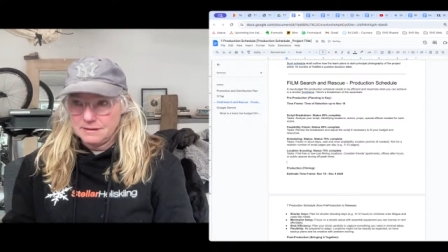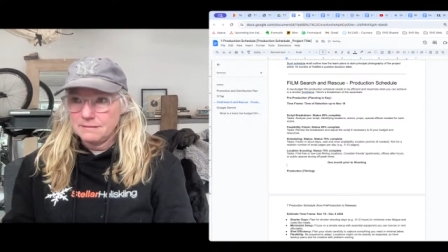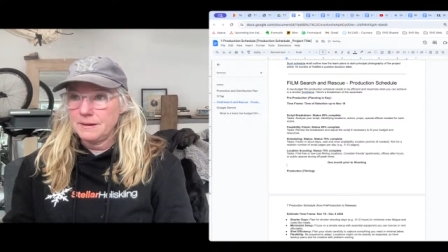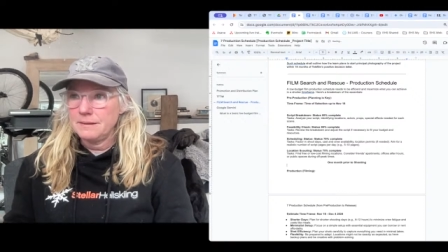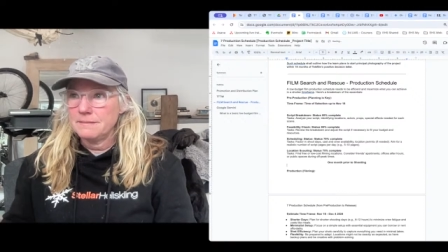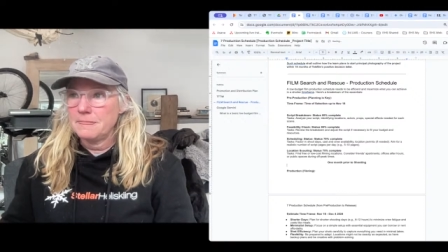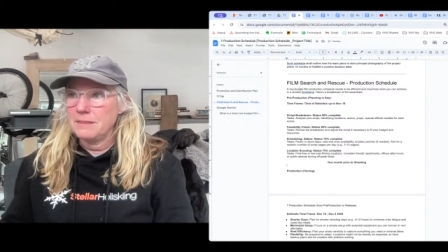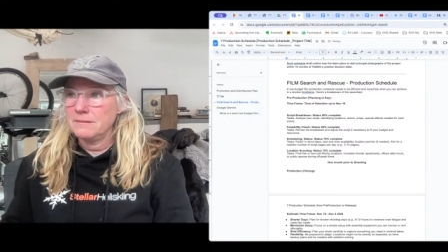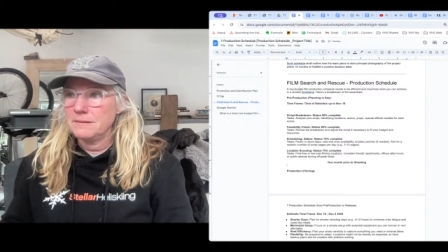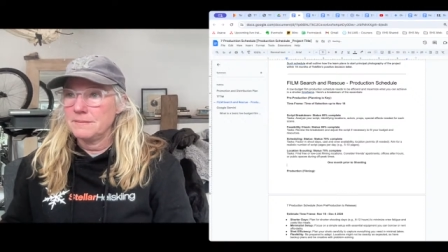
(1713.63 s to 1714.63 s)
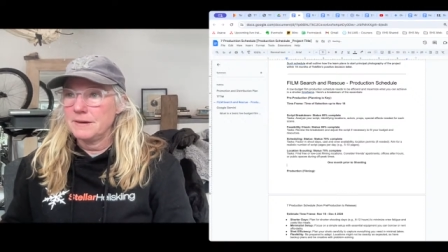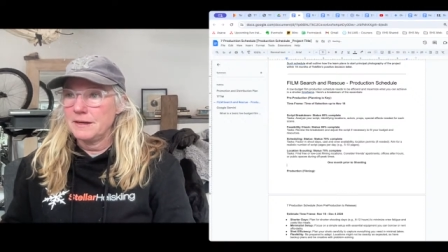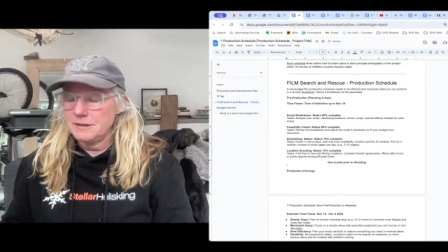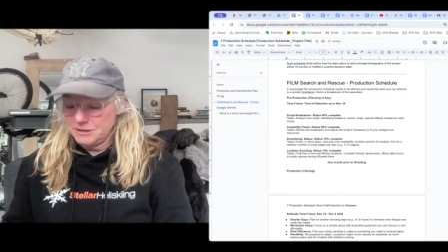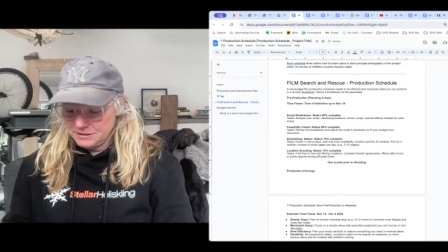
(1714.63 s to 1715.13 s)
Bert, 1 month
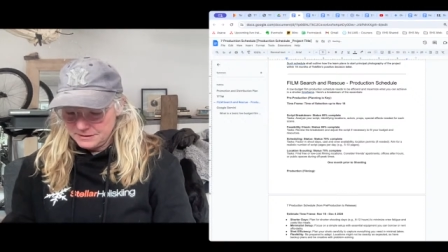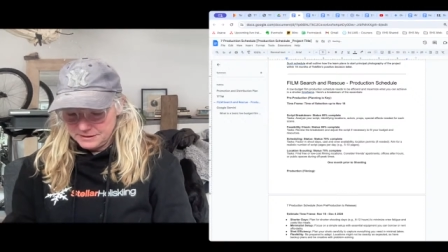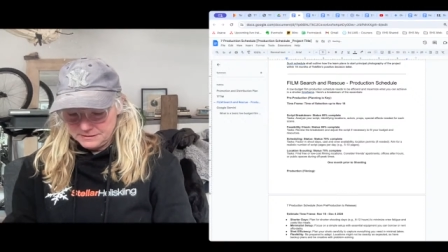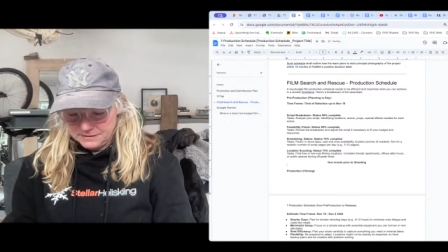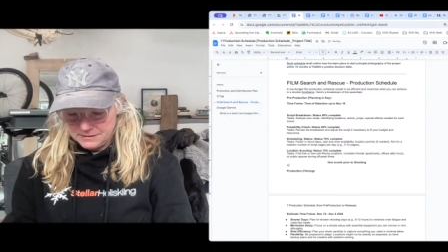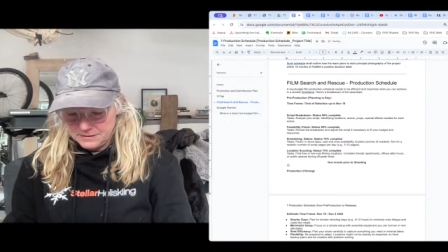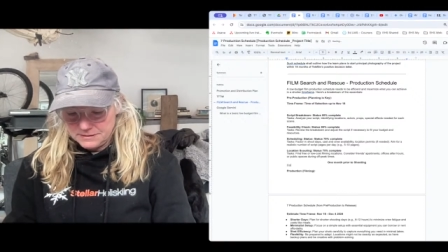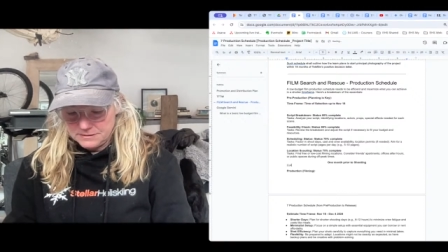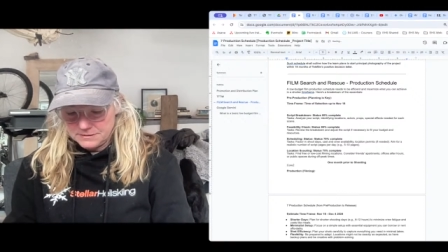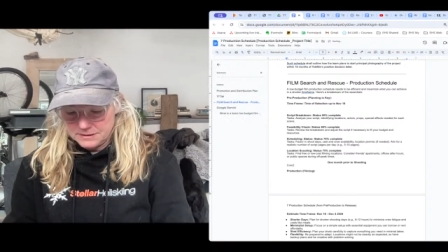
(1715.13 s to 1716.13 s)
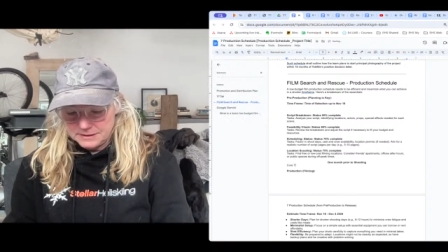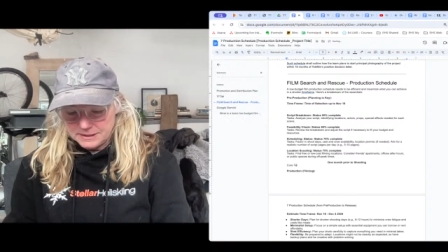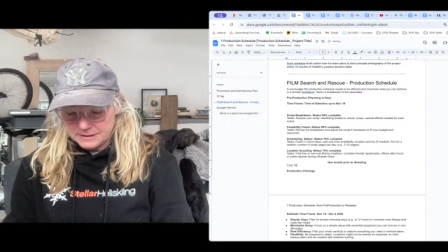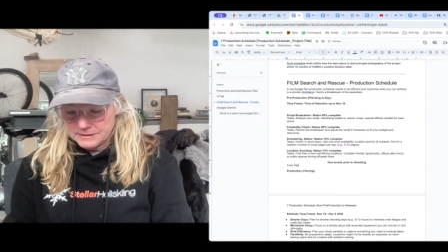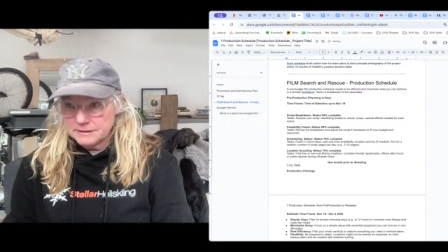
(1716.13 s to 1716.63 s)
prior to shooting, core
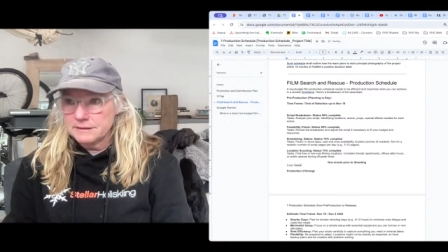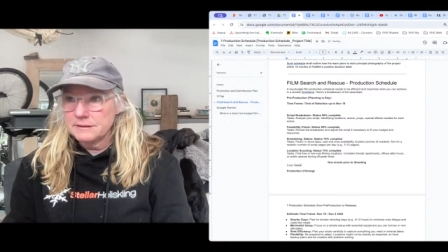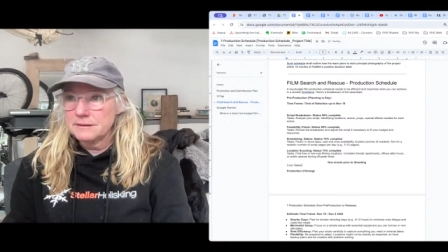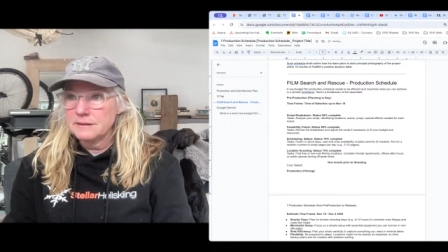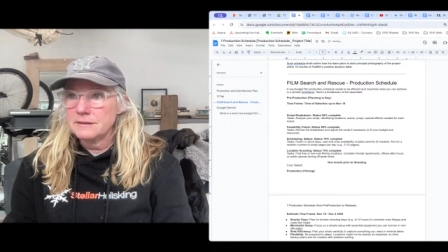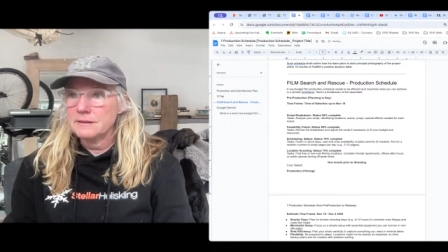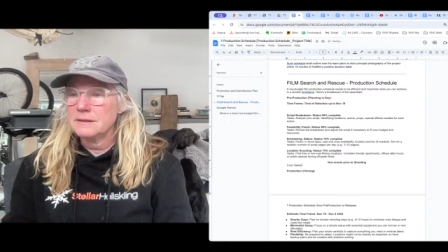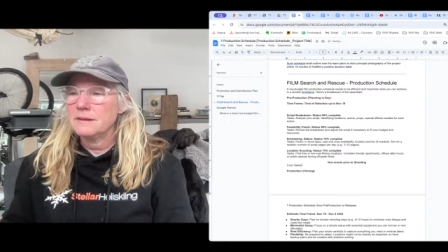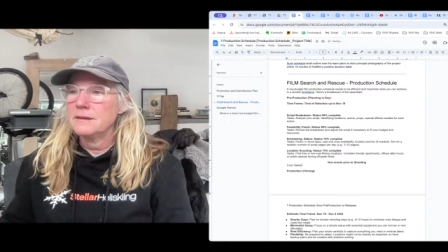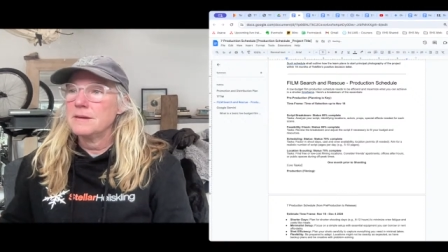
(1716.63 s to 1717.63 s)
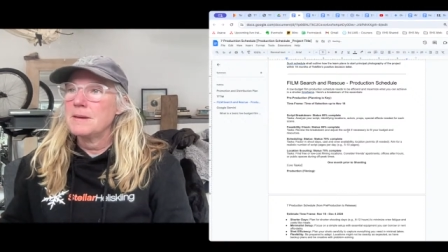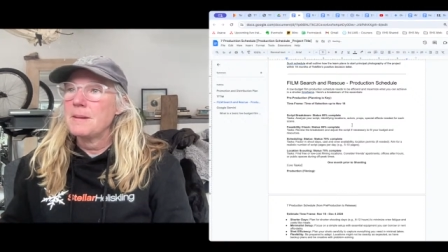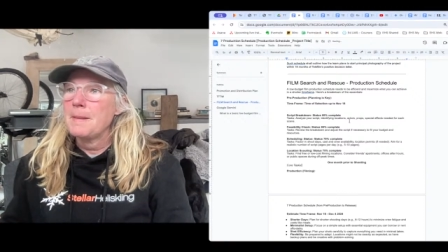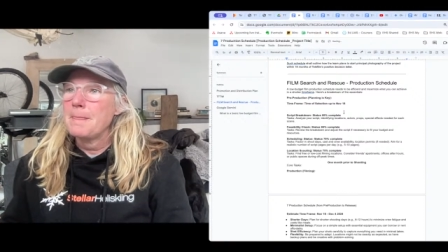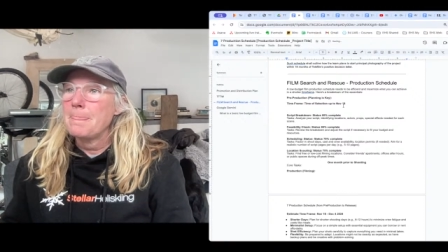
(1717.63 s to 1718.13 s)
tasks.
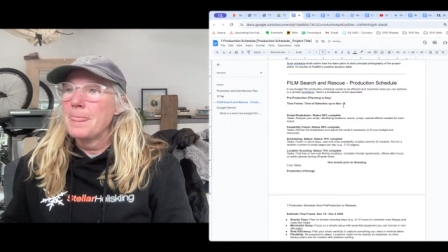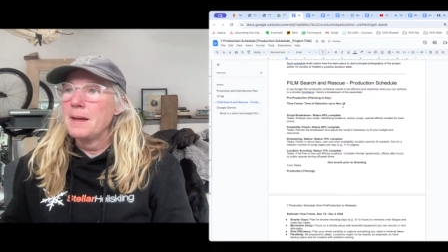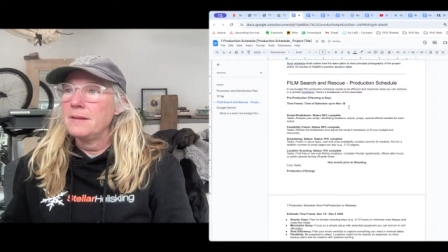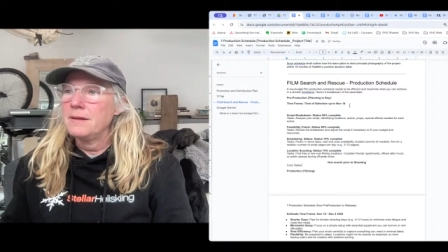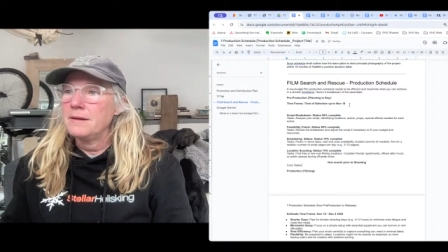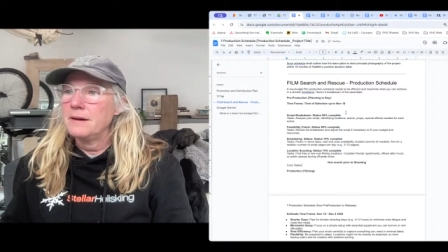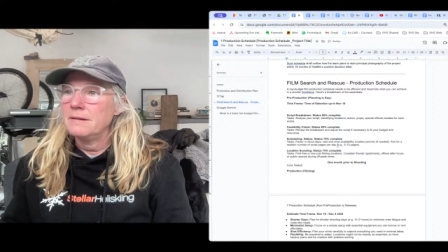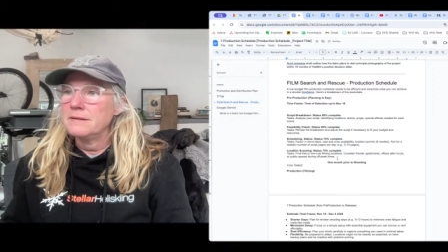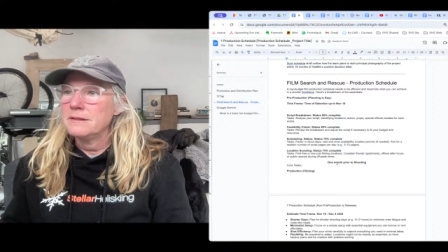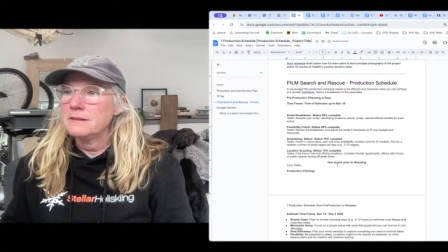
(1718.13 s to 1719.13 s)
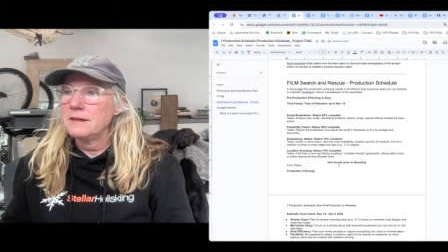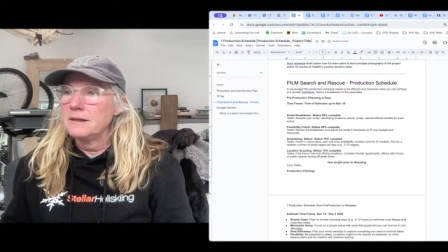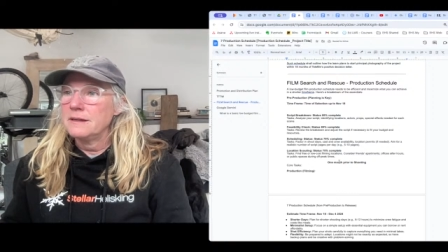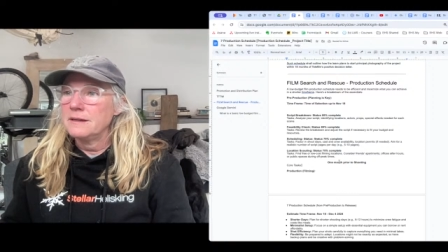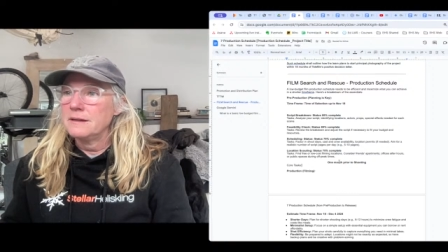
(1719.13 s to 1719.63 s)
And then I would
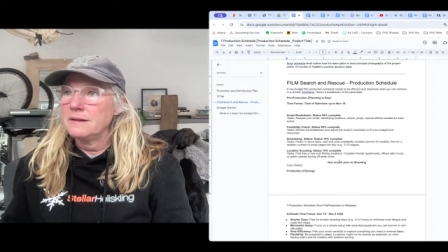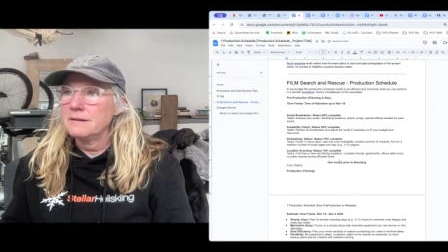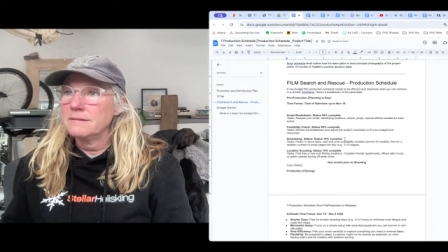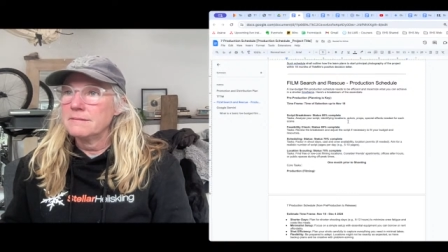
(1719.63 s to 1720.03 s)
say,